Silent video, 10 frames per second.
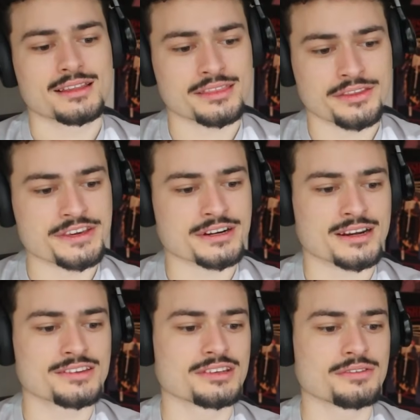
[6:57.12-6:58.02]
The year
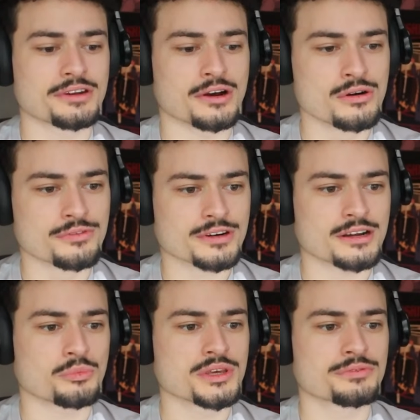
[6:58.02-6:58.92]
isn't even over,
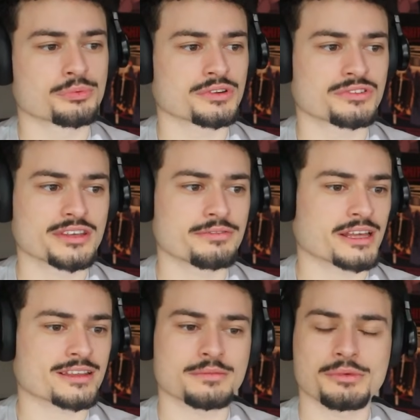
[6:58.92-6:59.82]
and we've received
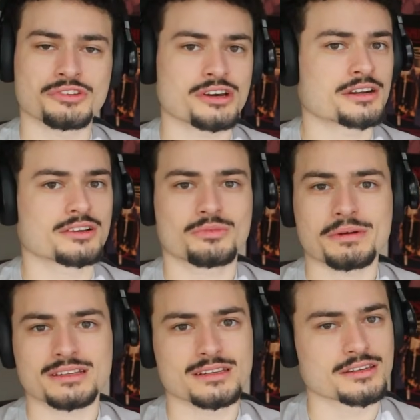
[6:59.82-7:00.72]
like the most
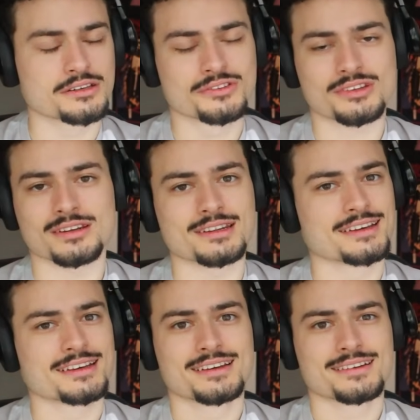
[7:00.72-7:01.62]
unexpected news and
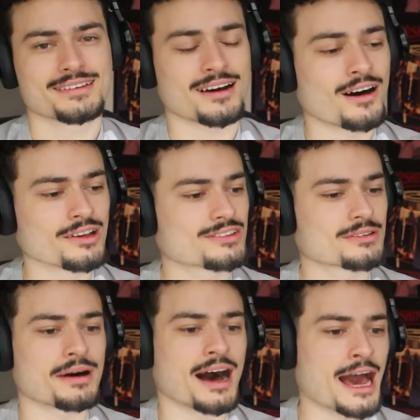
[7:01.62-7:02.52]

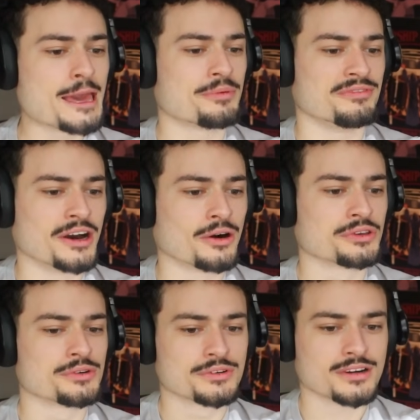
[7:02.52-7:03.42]
awesome hype
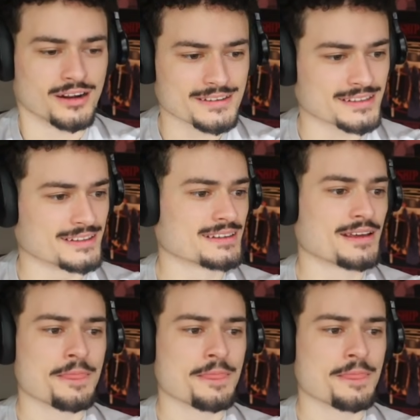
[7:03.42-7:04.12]
value content.